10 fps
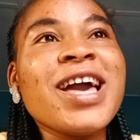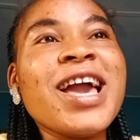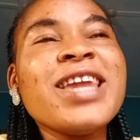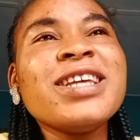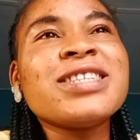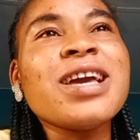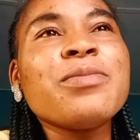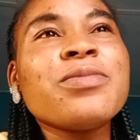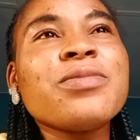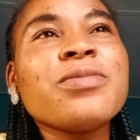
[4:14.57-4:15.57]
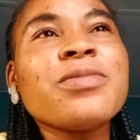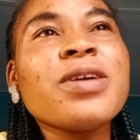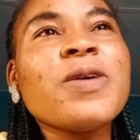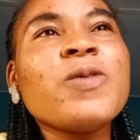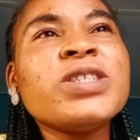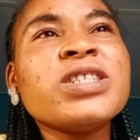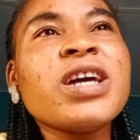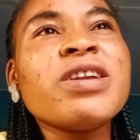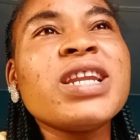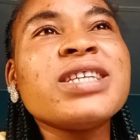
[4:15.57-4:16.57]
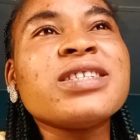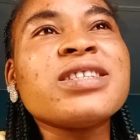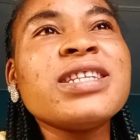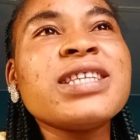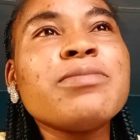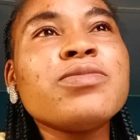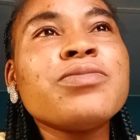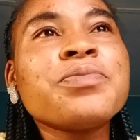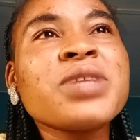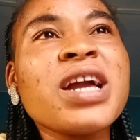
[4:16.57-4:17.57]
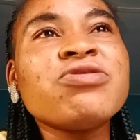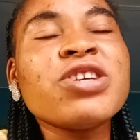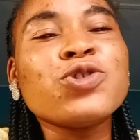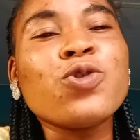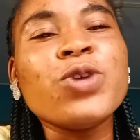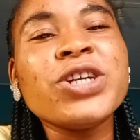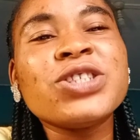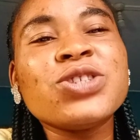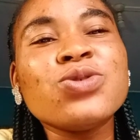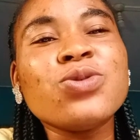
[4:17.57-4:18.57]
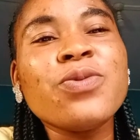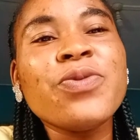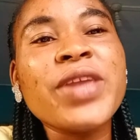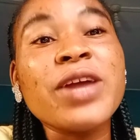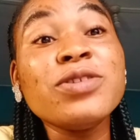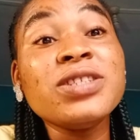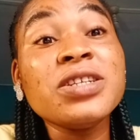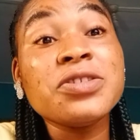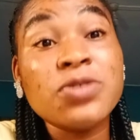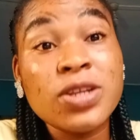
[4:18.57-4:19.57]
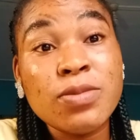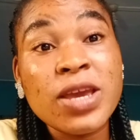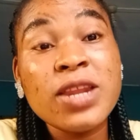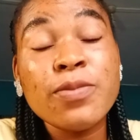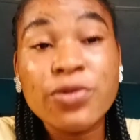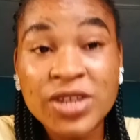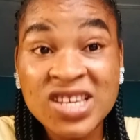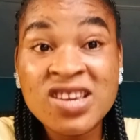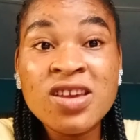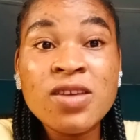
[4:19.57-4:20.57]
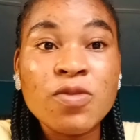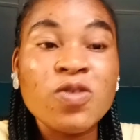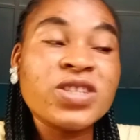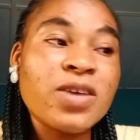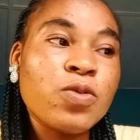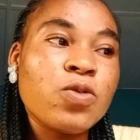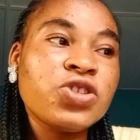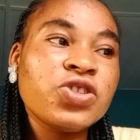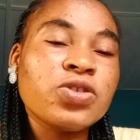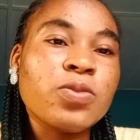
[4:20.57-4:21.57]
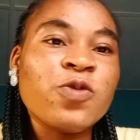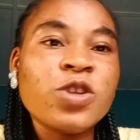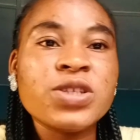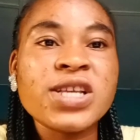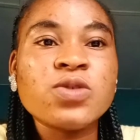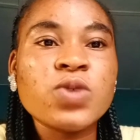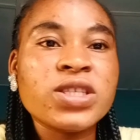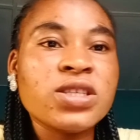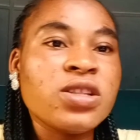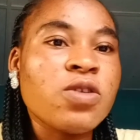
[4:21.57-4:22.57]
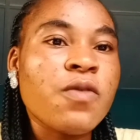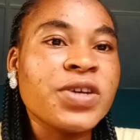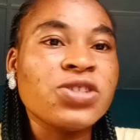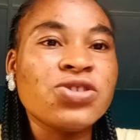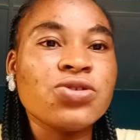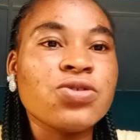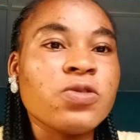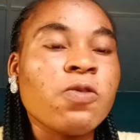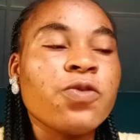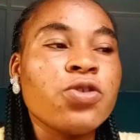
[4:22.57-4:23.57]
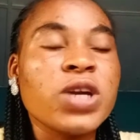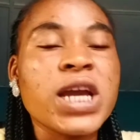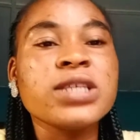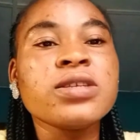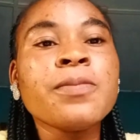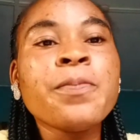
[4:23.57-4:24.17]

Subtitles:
anytime, one thing I realize is anytime I try to correct you, I don't think it's only me, anybody, because I've been watching some videos as well, seeing the conversations of you guys.